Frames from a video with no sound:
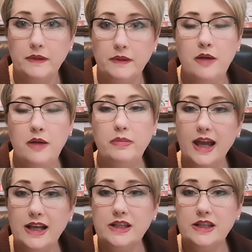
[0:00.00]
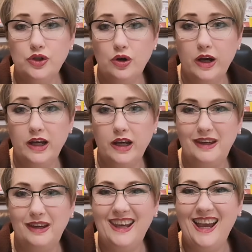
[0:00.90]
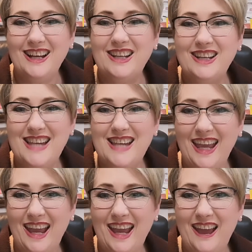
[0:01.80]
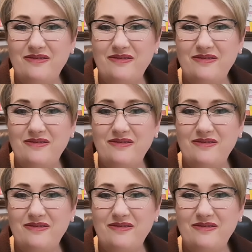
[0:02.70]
But thanks for joining me. Take care.